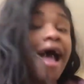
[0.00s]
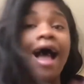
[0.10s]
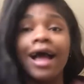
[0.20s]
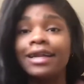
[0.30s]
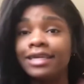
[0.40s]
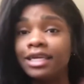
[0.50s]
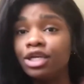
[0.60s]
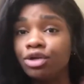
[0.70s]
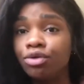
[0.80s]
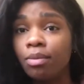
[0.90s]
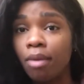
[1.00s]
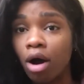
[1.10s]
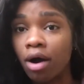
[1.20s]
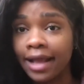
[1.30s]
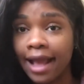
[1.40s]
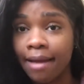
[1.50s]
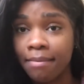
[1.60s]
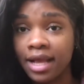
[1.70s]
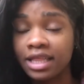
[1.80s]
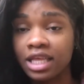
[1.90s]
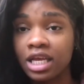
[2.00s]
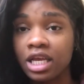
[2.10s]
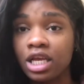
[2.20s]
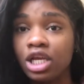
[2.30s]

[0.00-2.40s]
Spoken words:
I did do the ball cap method,